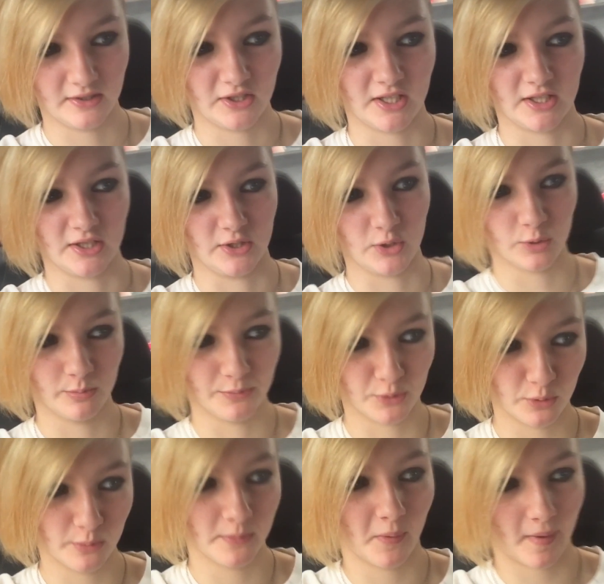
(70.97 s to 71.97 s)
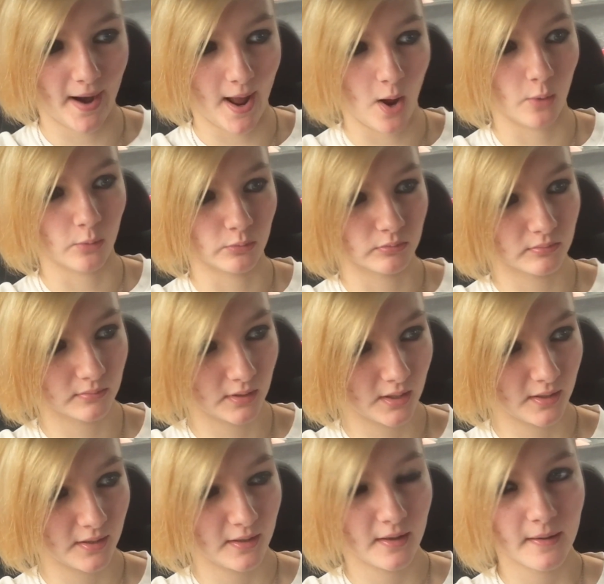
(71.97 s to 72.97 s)
She can zoom zoom around.
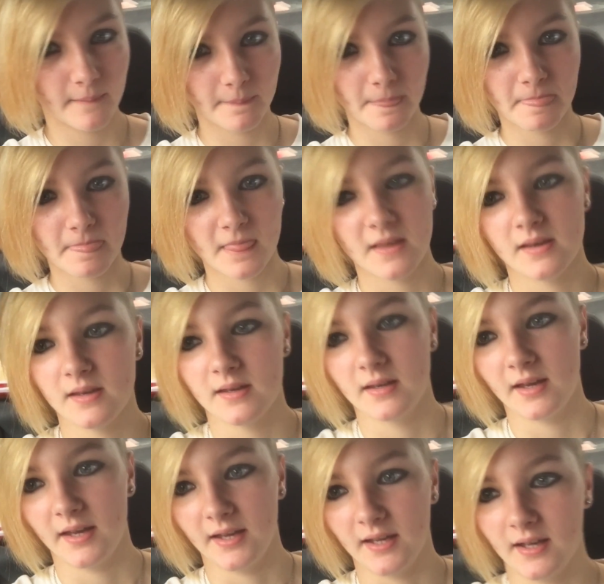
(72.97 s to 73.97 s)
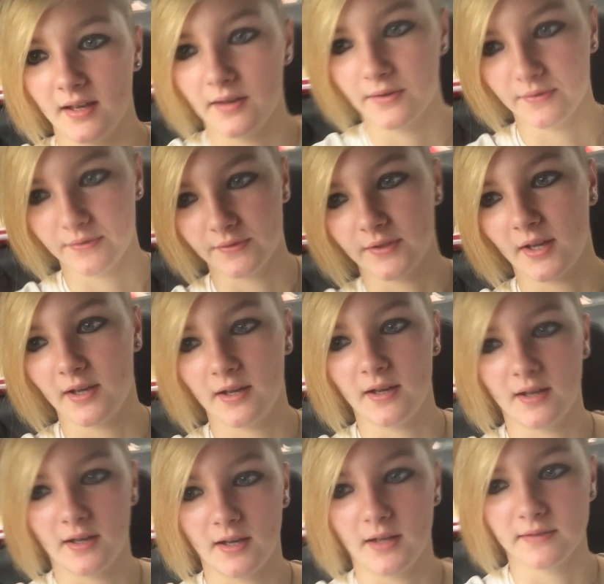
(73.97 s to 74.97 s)
And
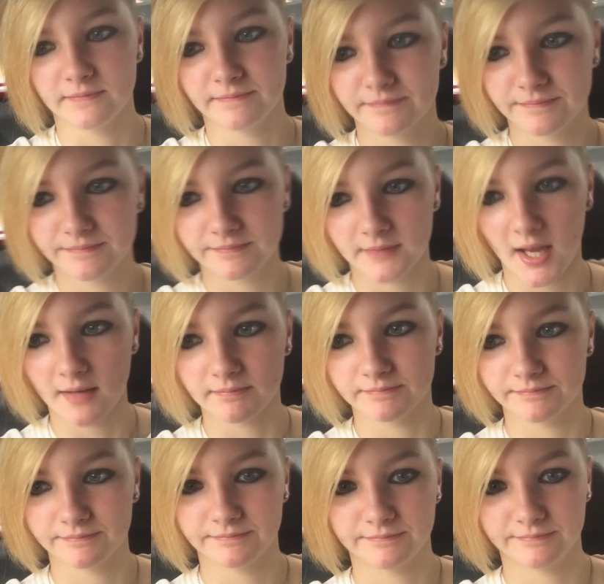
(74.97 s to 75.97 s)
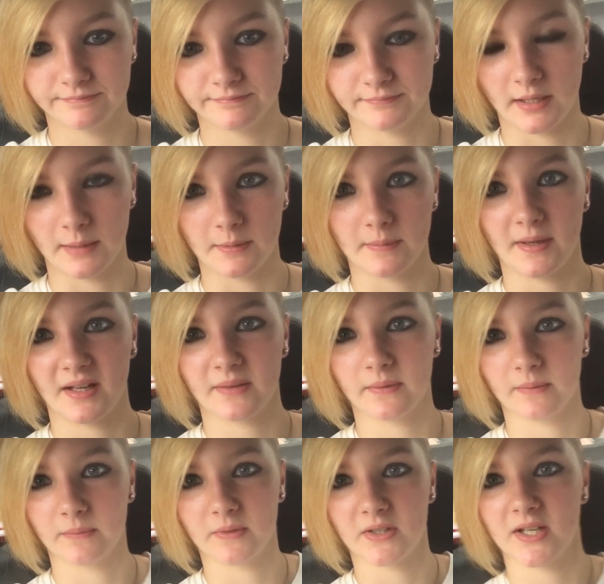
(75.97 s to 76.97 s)
uh, yeah, I'll be back
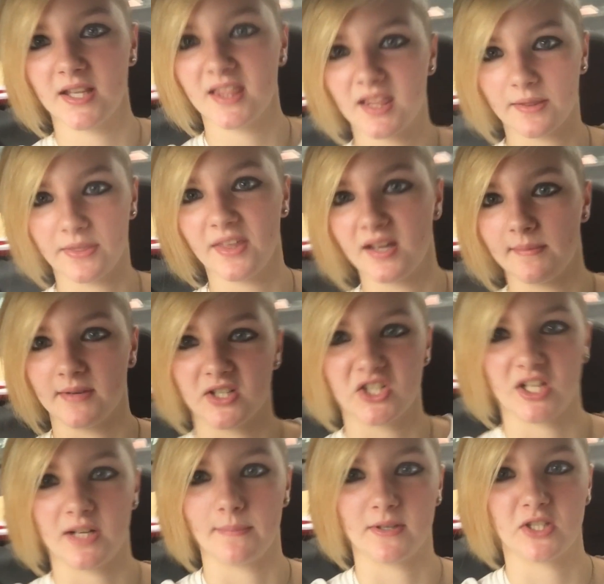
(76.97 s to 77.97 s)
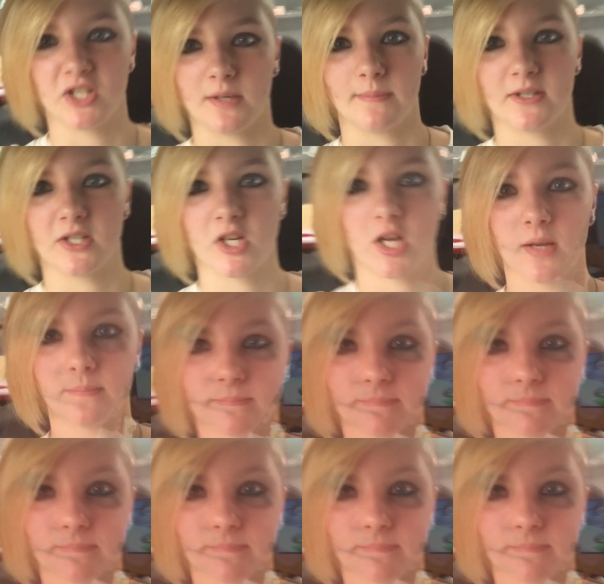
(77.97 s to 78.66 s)
when we're in the thingamajiggamajiggamajig.